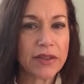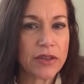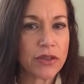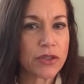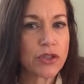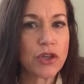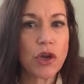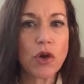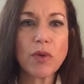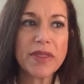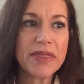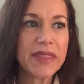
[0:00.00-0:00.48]

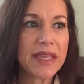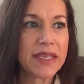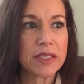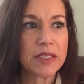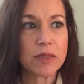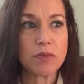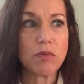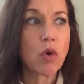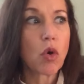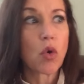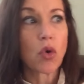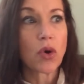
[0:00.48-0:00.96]
There's no one
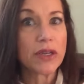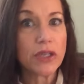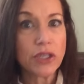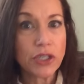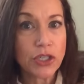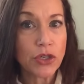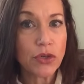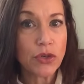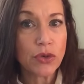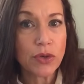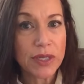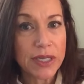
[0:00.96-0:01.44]
that's more
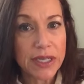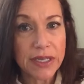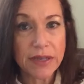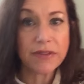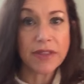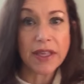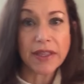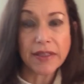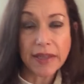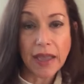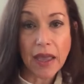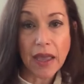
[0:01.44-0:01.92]

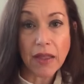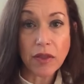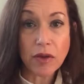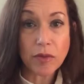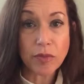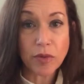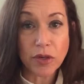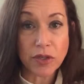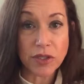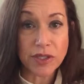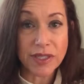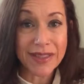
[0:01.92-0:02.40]
intuitive than the other
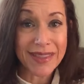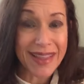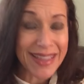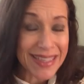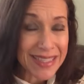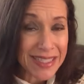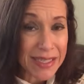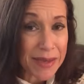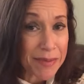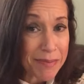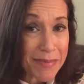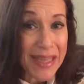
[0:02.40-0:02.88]
person.
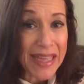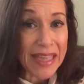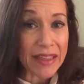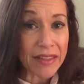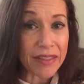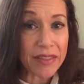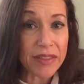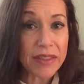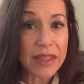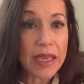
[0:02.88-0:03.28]
That's a myth.